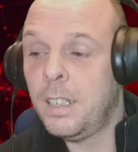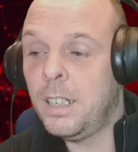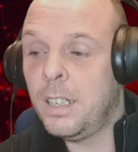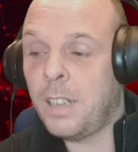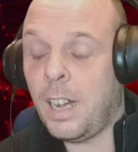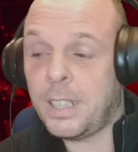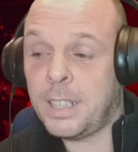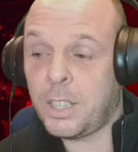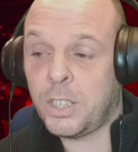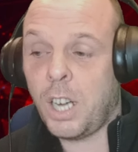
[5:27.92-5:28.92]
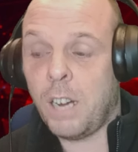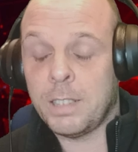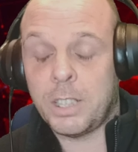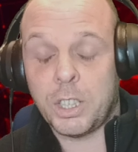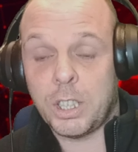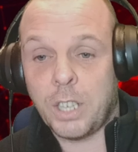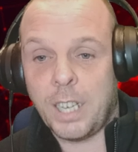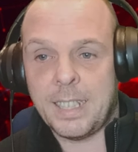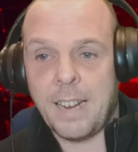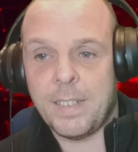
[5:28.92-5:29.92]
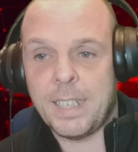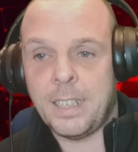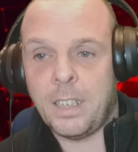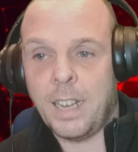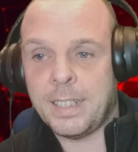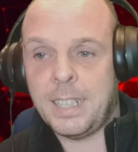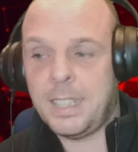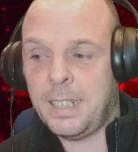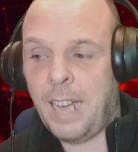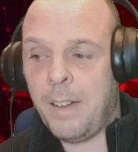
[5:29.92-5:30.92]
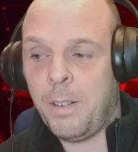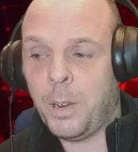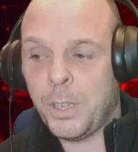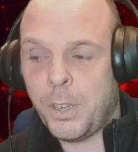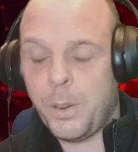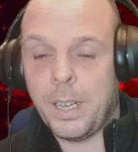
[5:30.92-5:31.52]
like this guitarist just decided there and then like this is how i'm going to do it